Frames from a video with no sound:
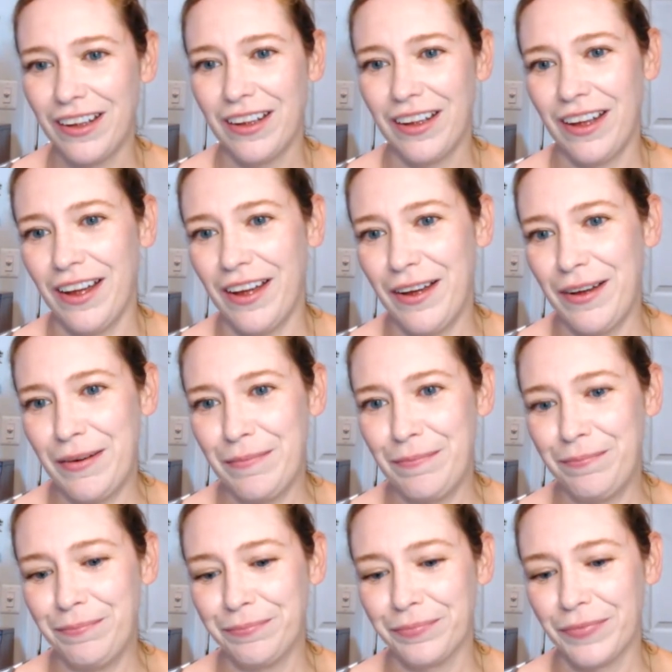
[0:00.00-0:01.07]

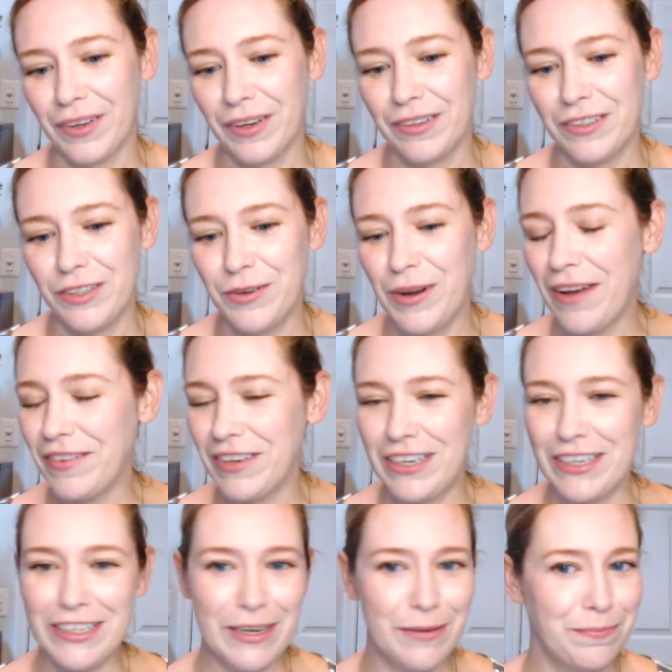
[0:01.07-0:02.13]
Um, do you have any
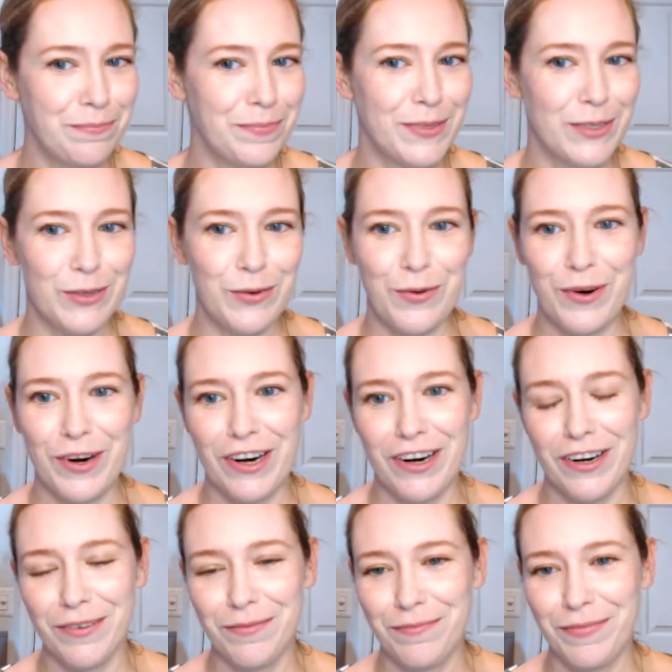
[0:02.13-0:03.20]
tips
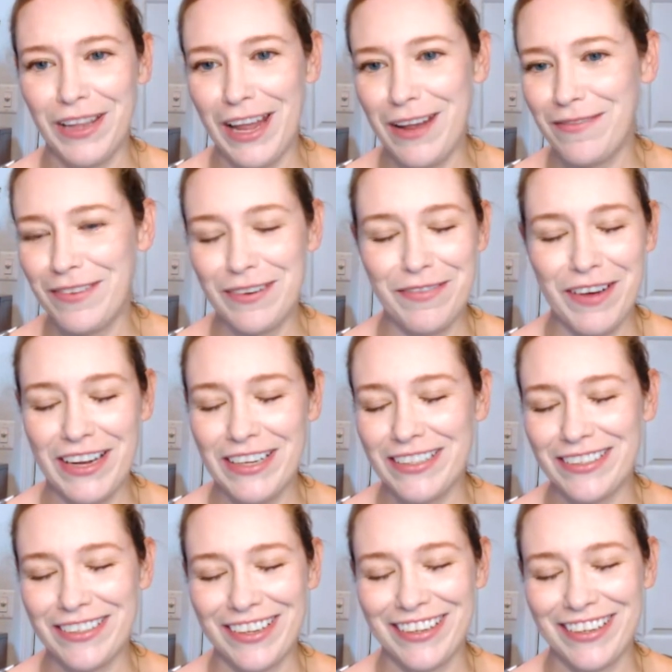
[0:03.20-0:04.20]
or life advice?